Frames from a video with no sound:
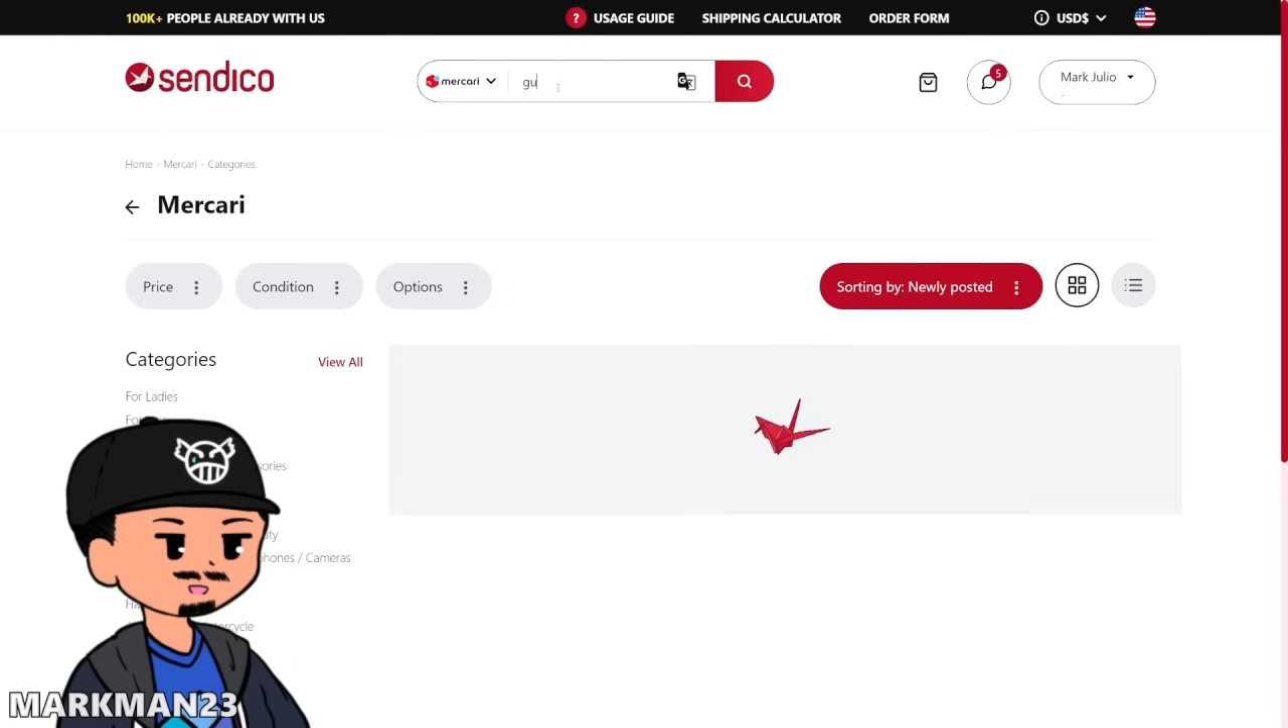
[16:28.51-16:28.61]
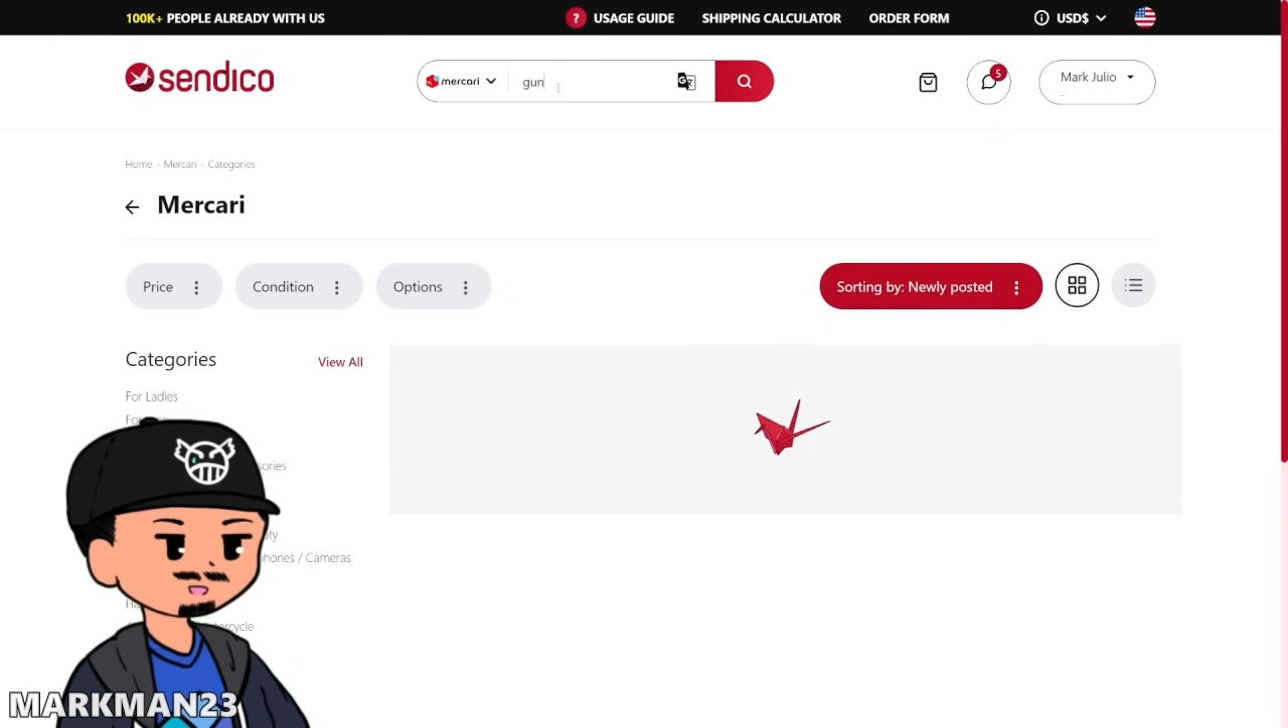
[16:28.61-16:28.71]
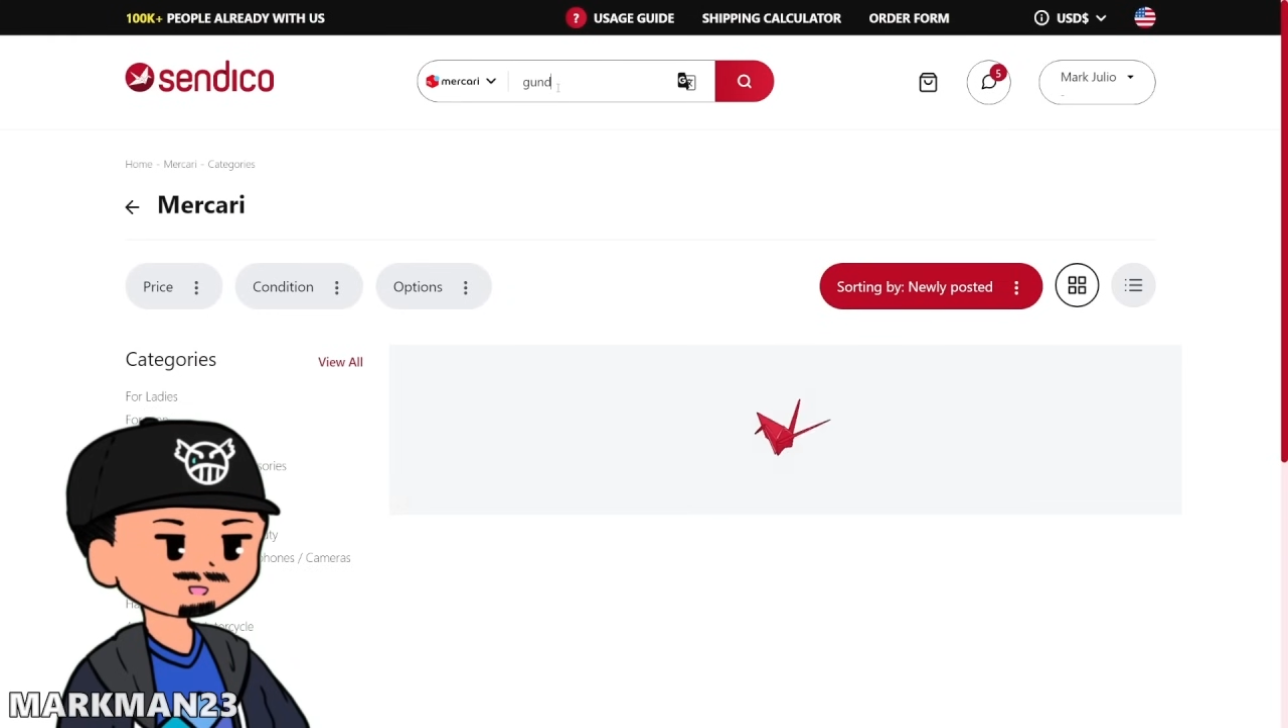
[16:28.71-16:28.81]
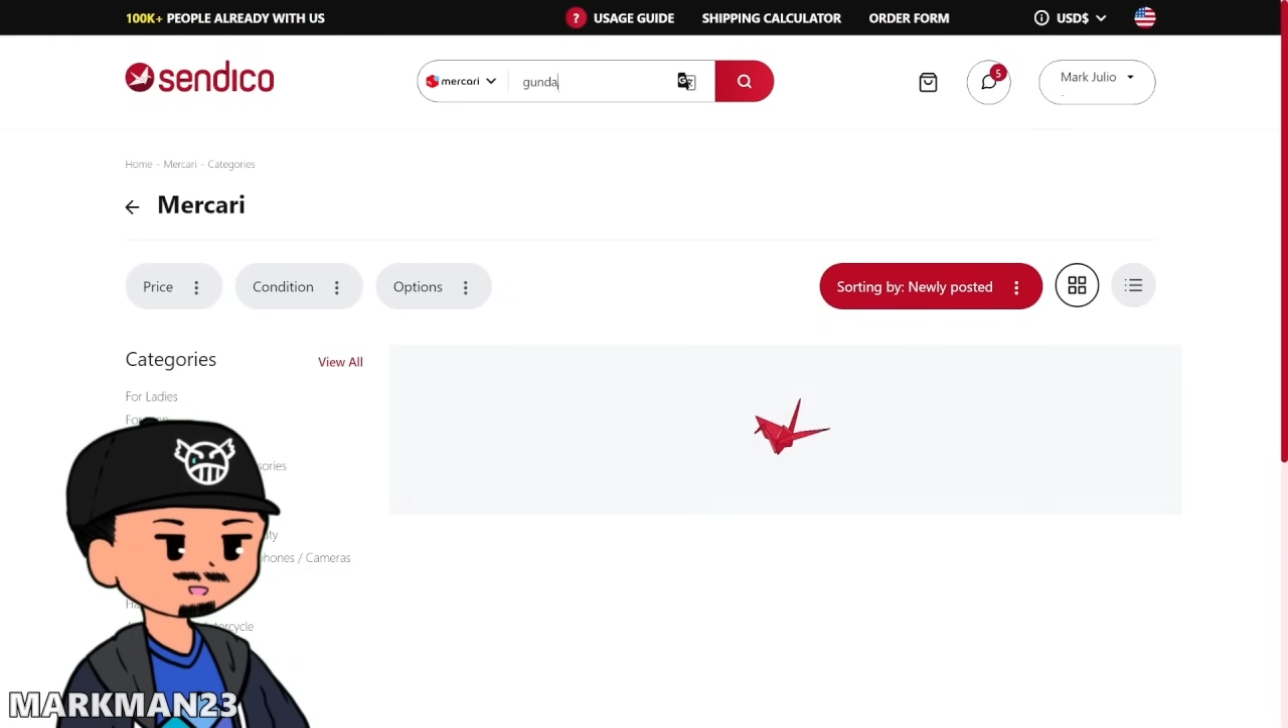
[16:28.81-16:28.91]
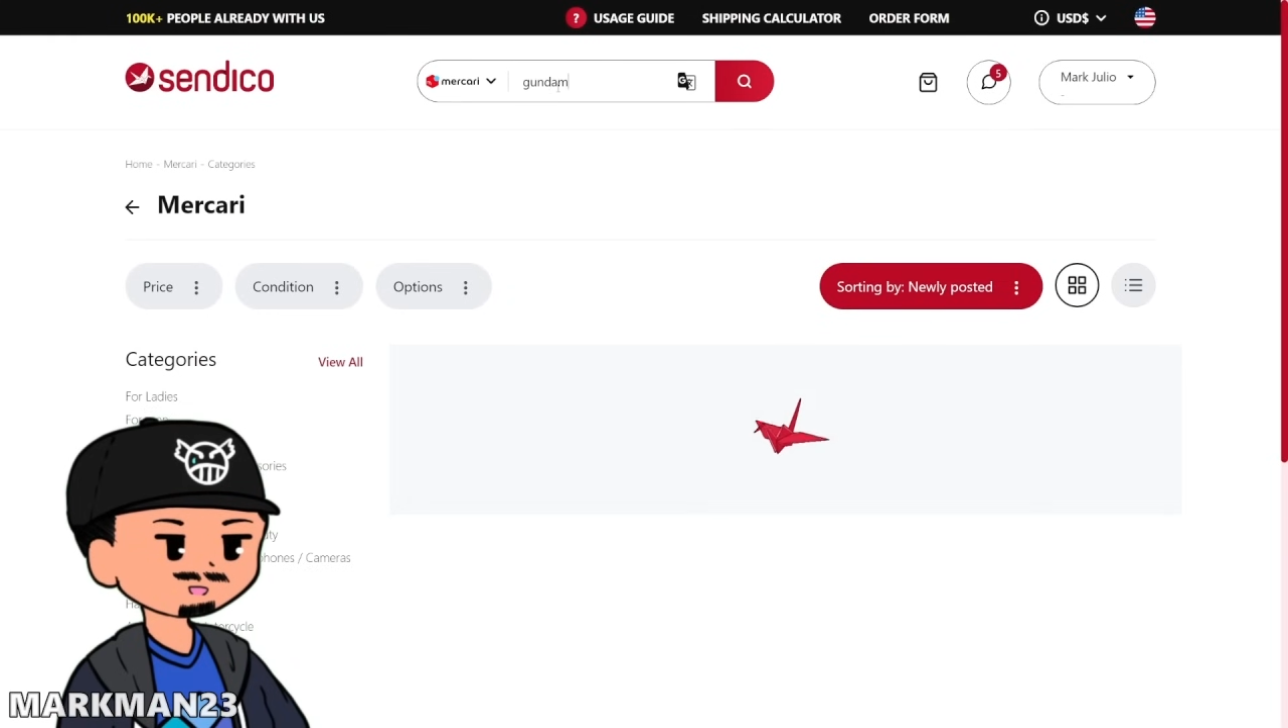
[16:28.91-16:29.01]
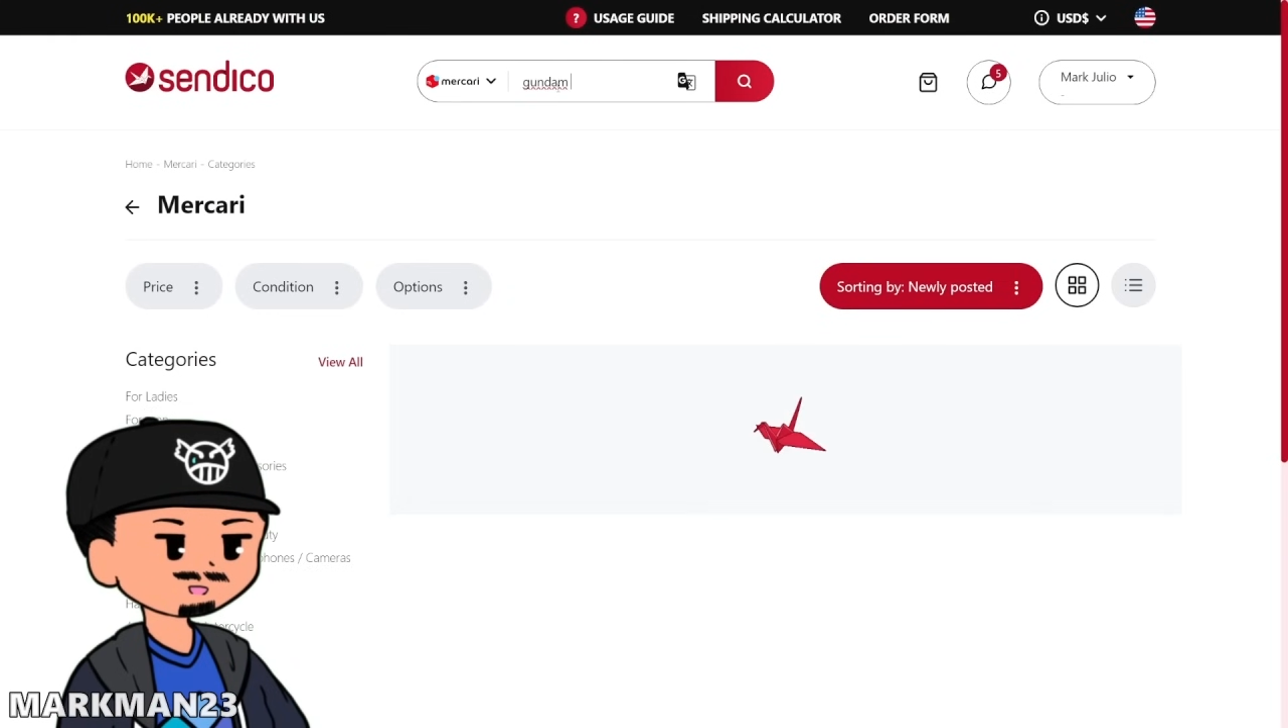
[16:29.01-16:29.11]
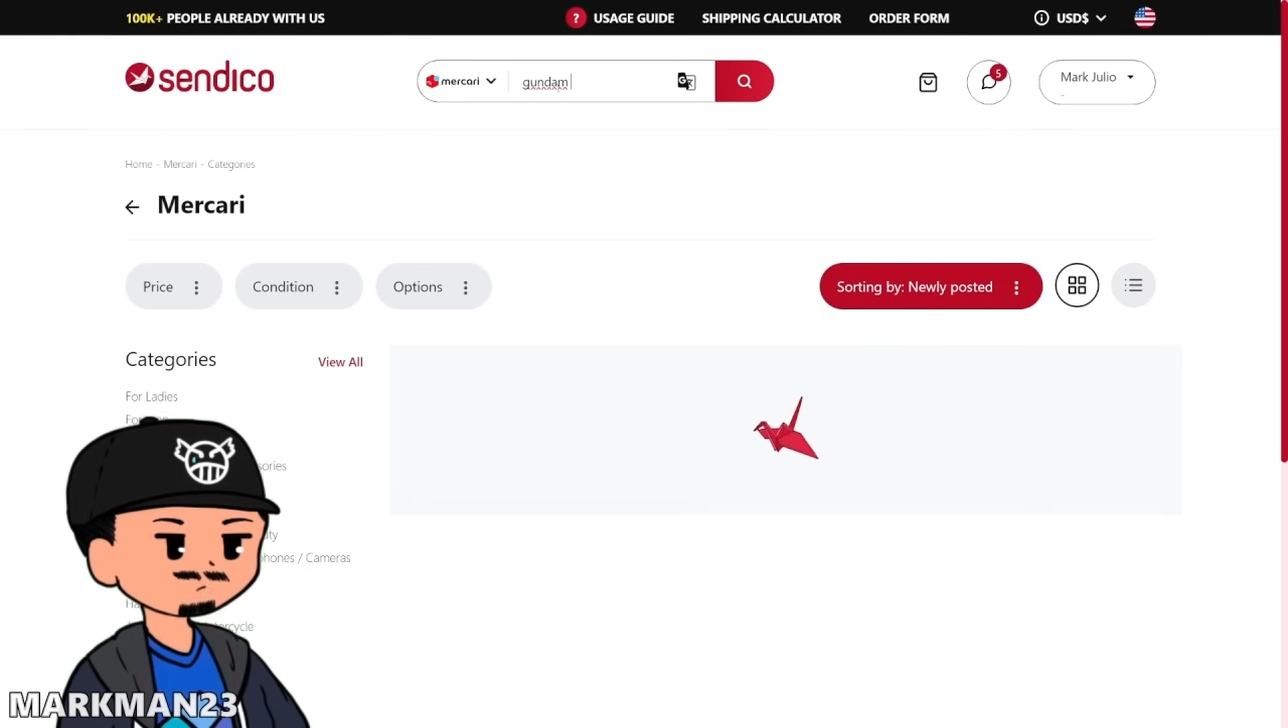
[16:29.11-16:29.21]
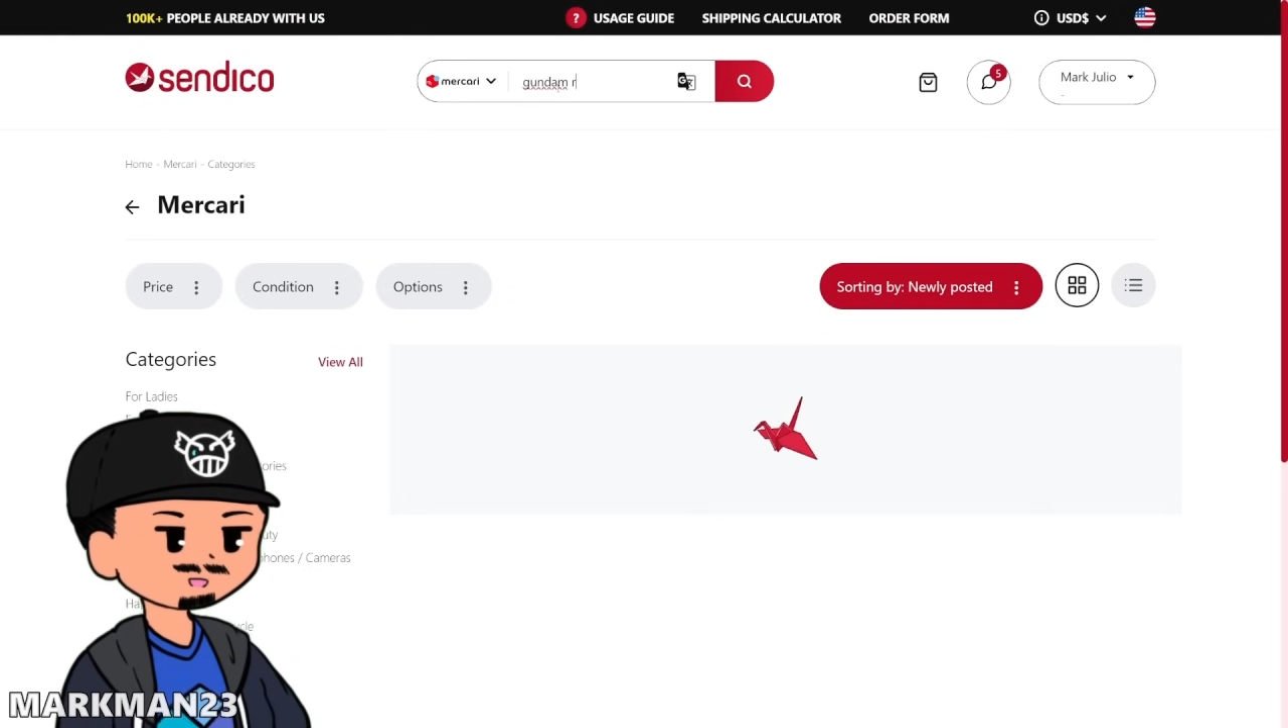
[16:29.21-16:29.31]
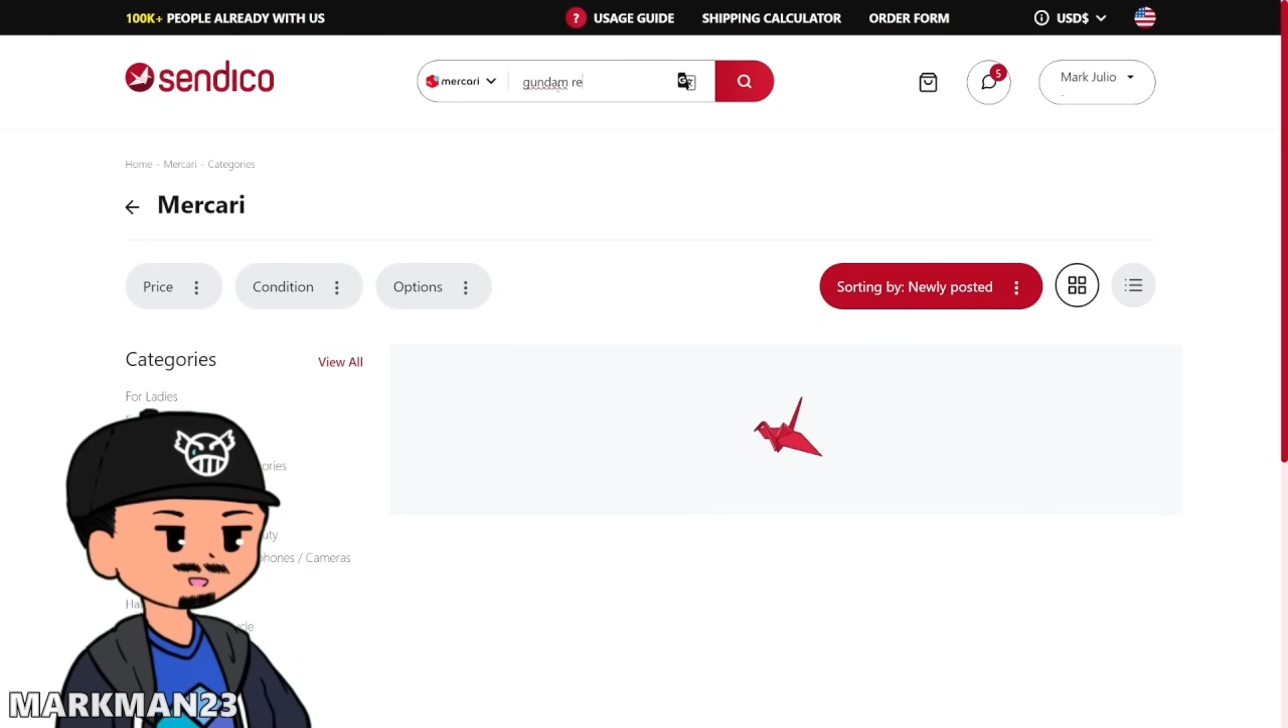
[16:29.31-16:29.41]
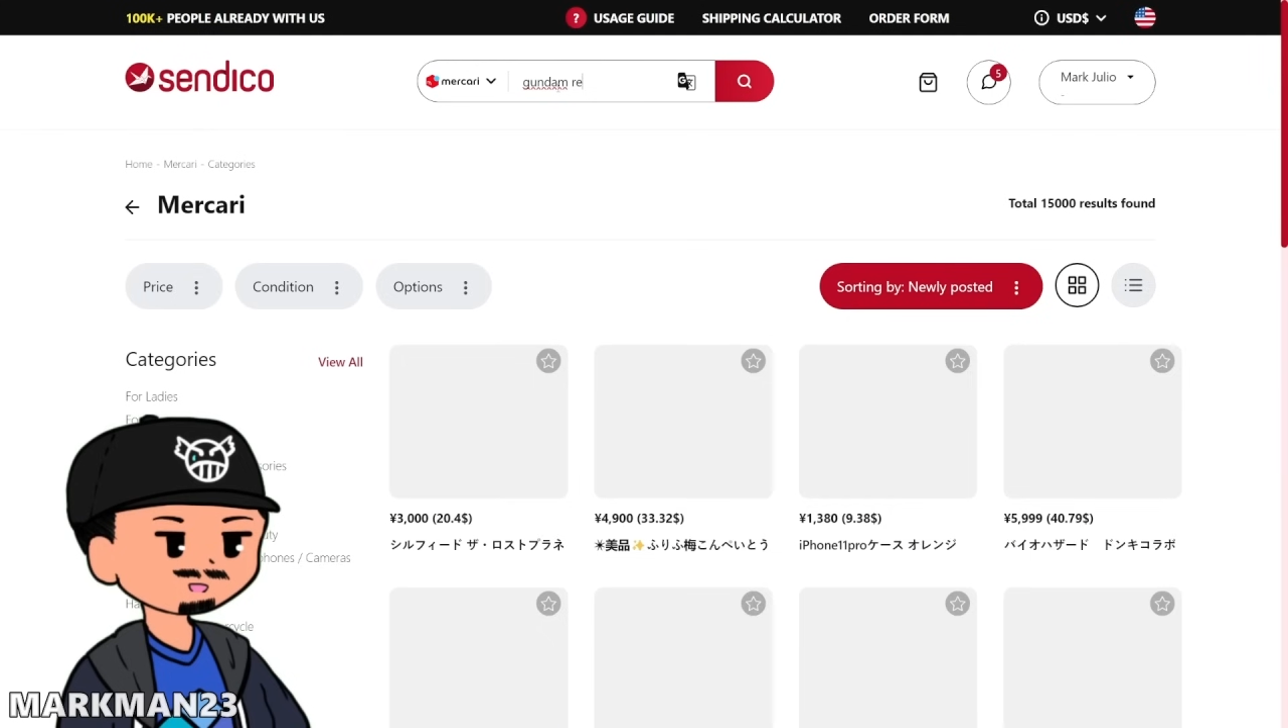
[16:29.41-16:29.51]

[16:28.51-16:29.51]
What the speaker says: service that